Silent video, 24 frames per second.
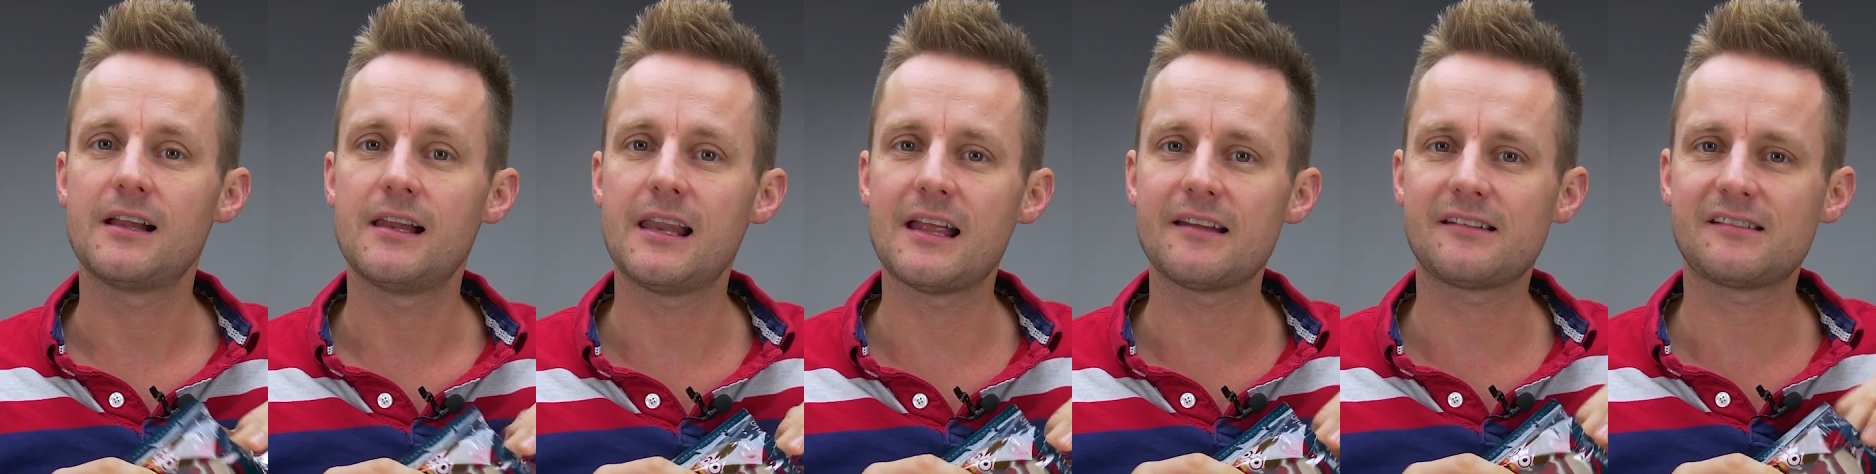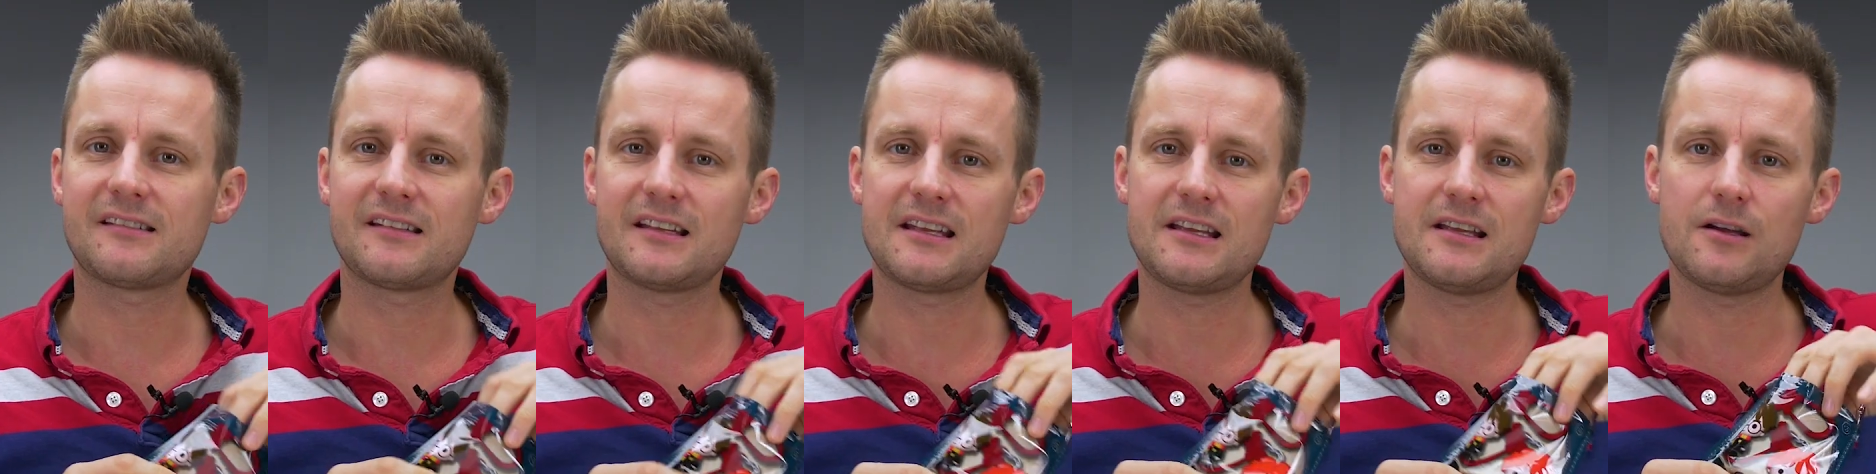
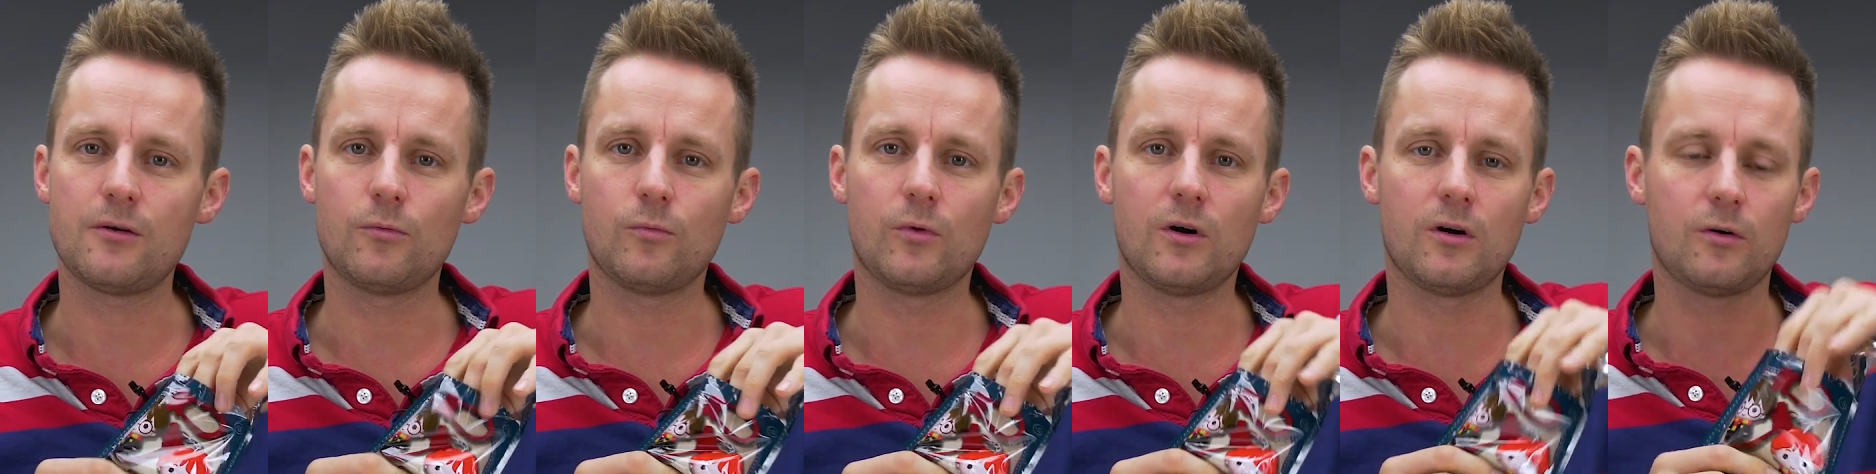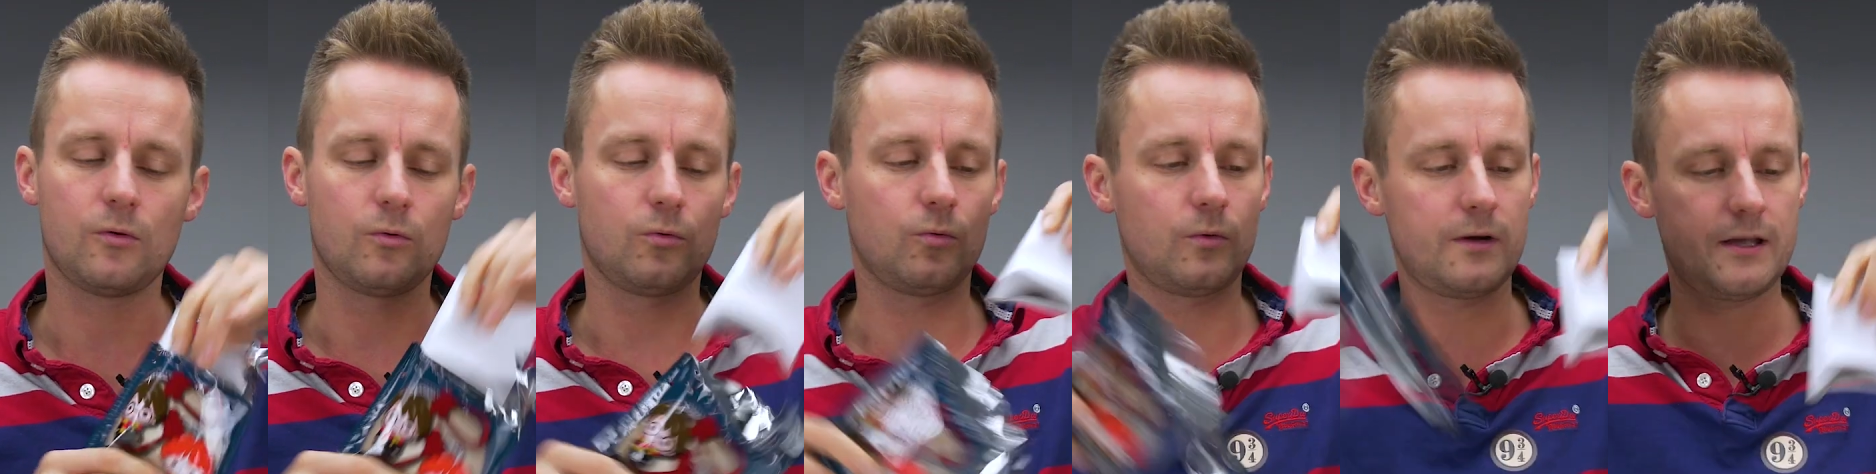Let's see
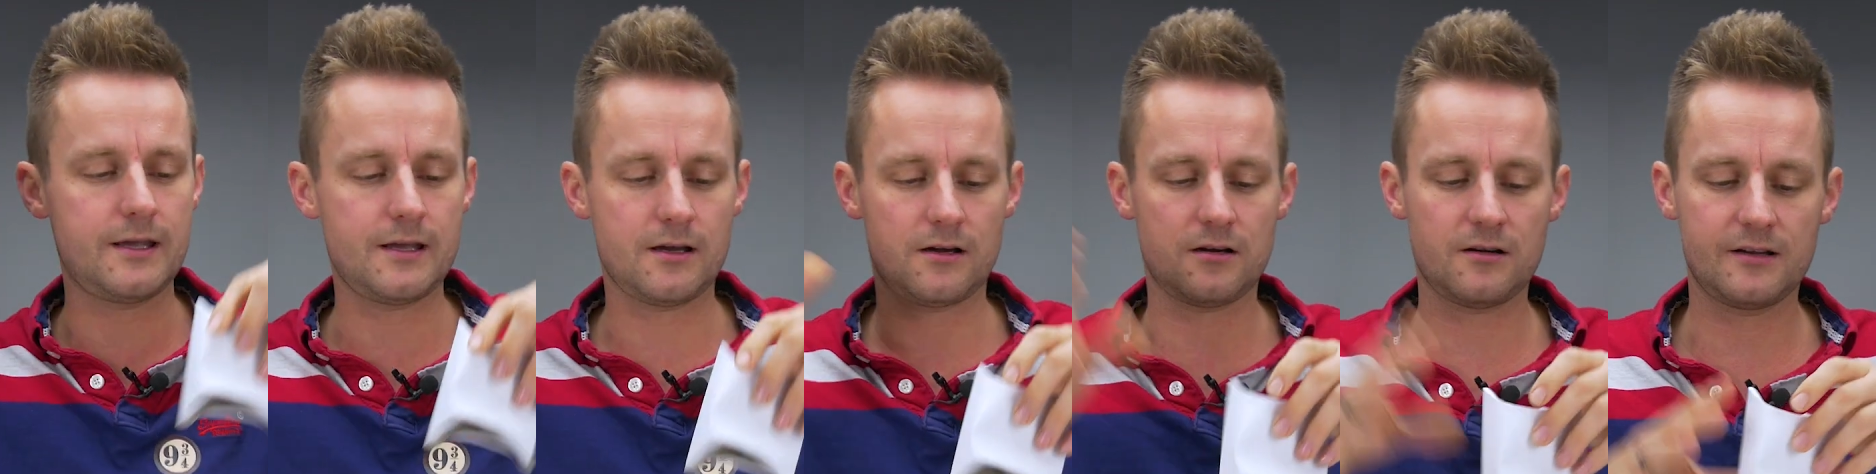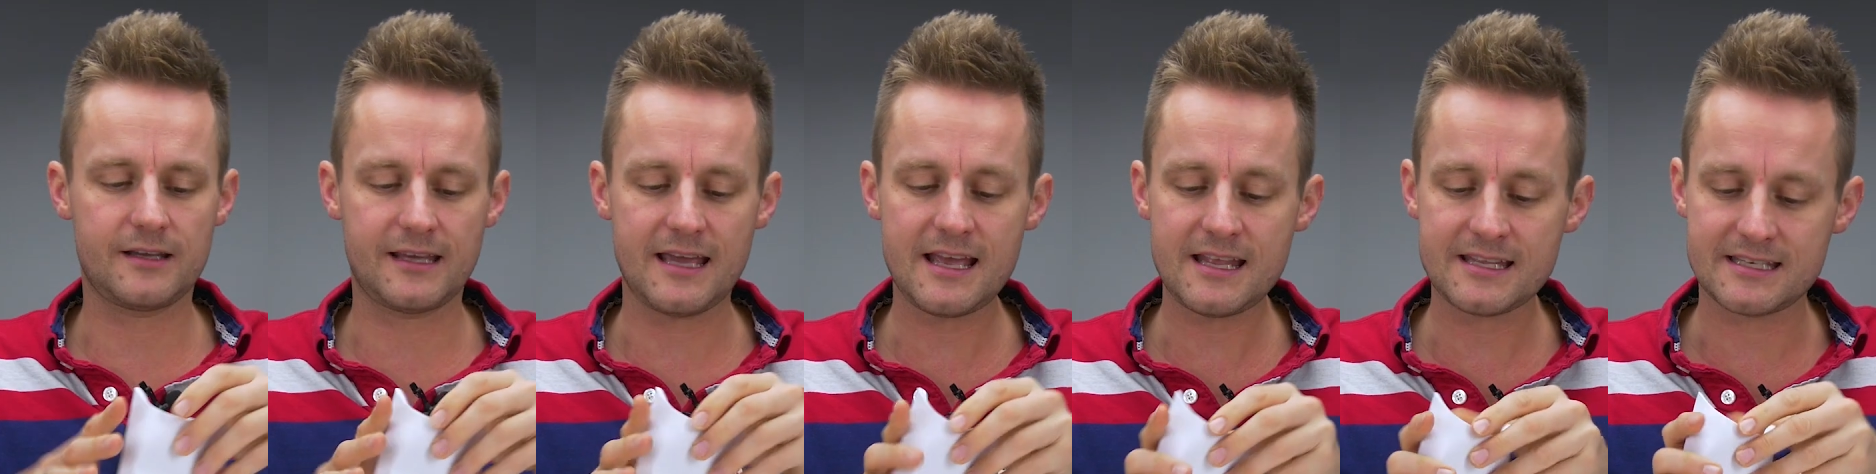what we
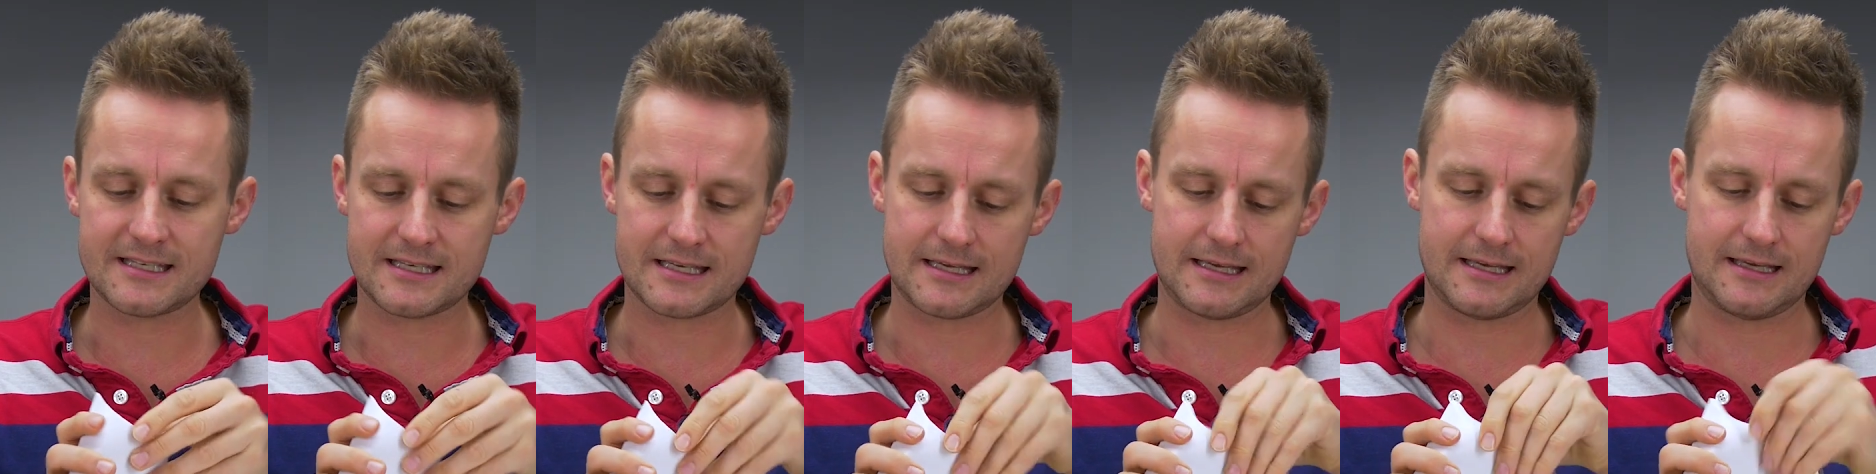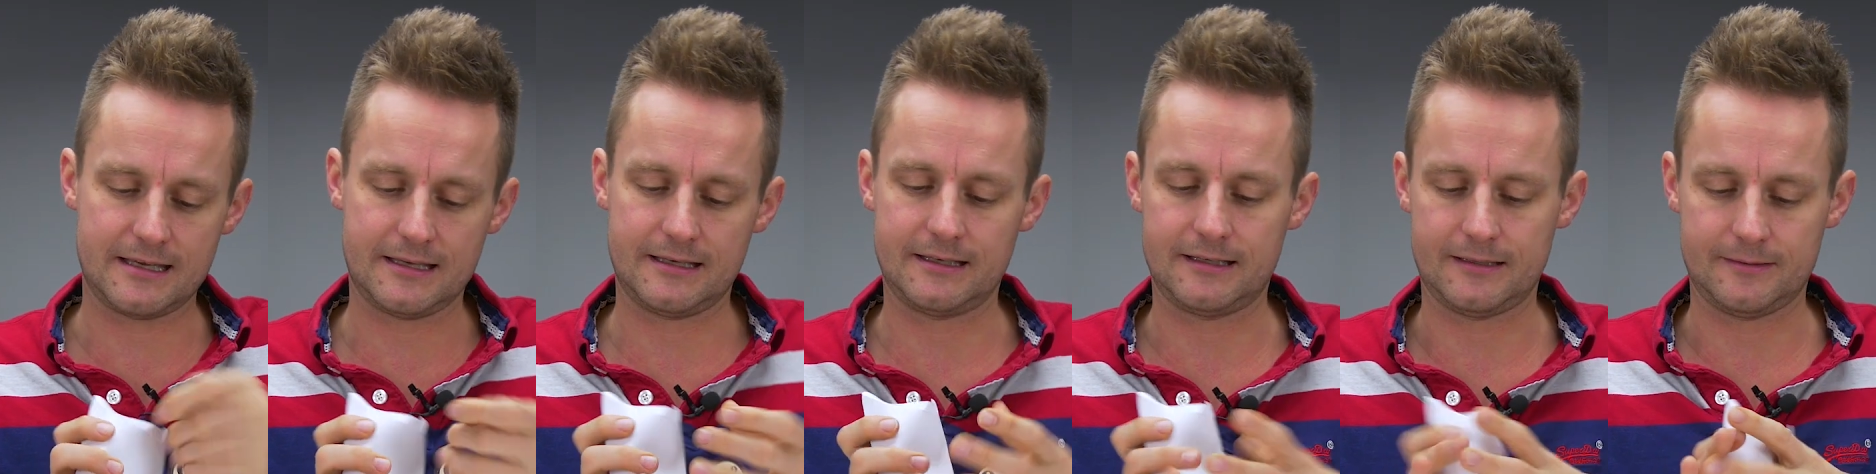are
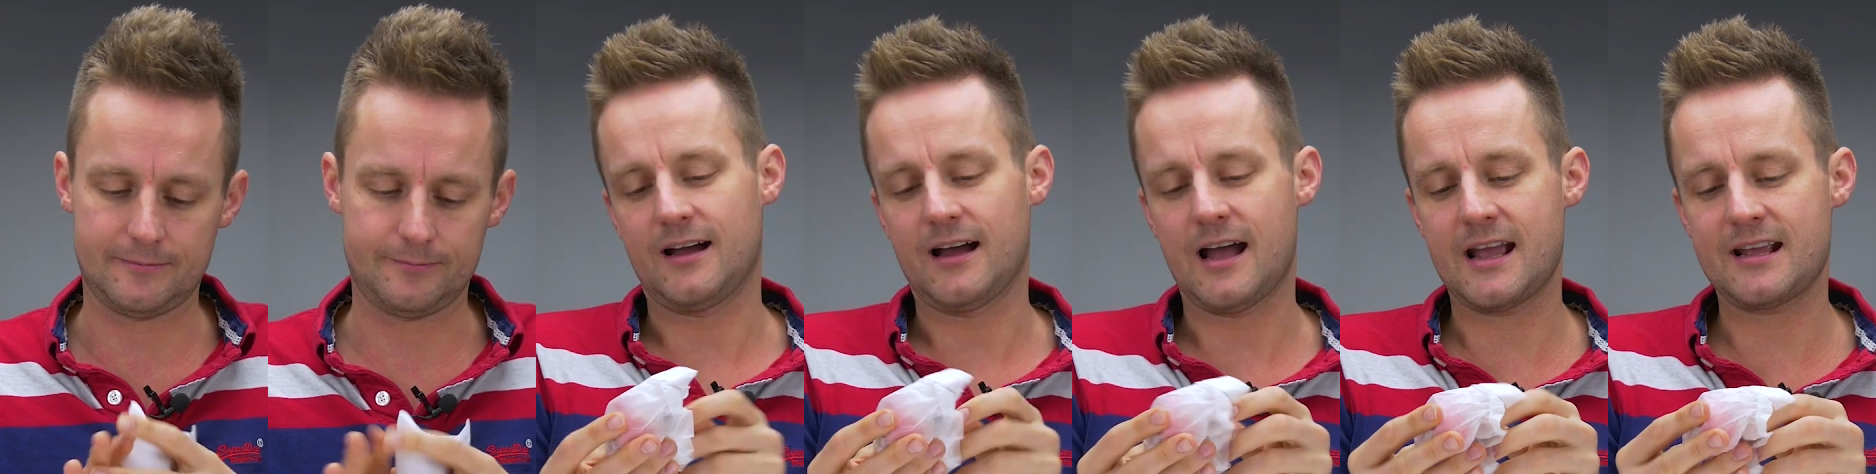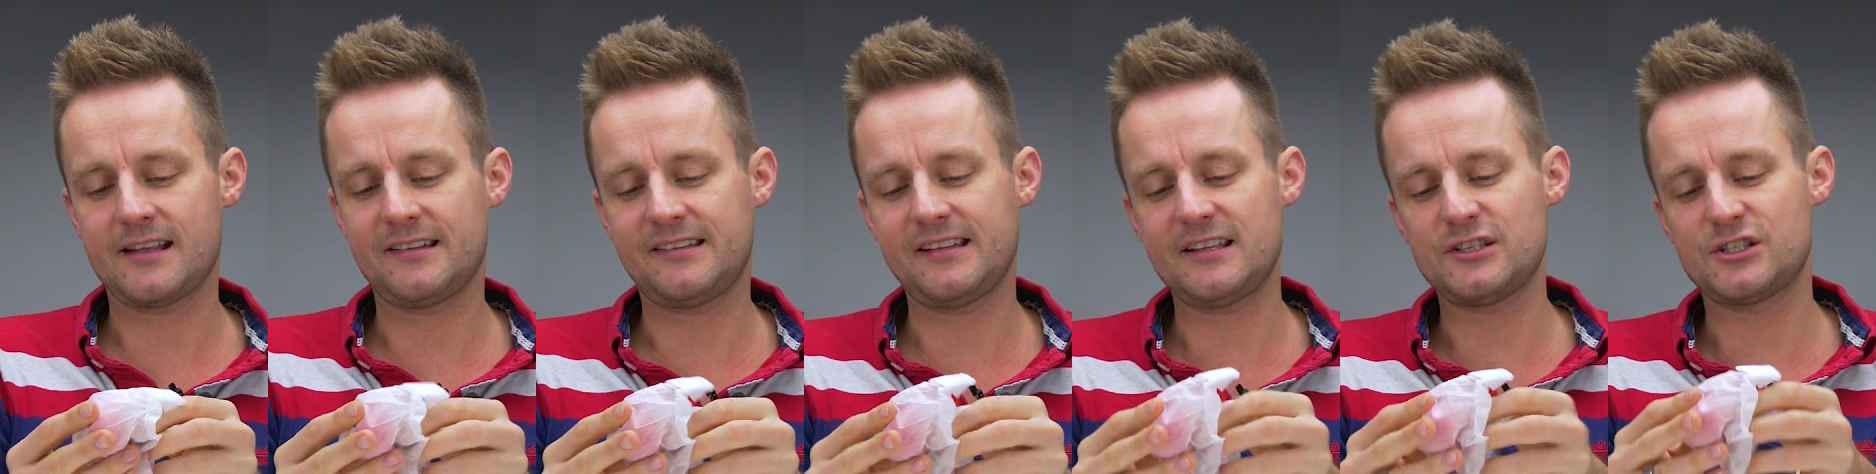getting.
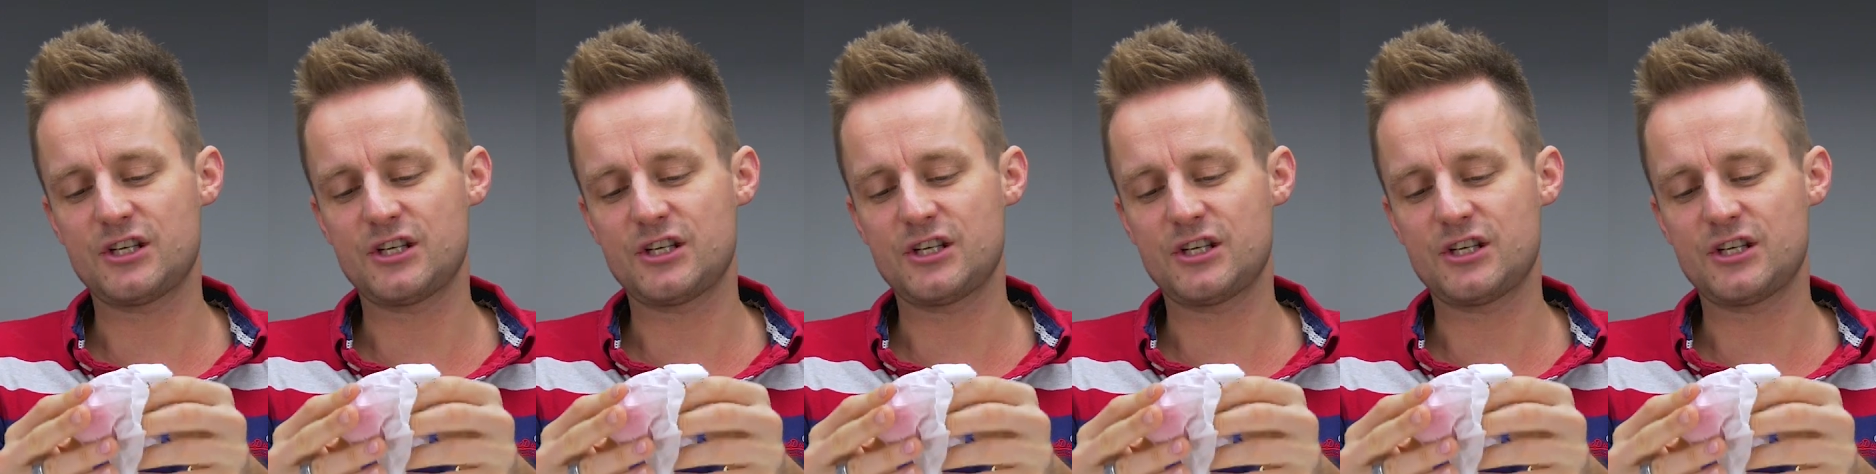I can see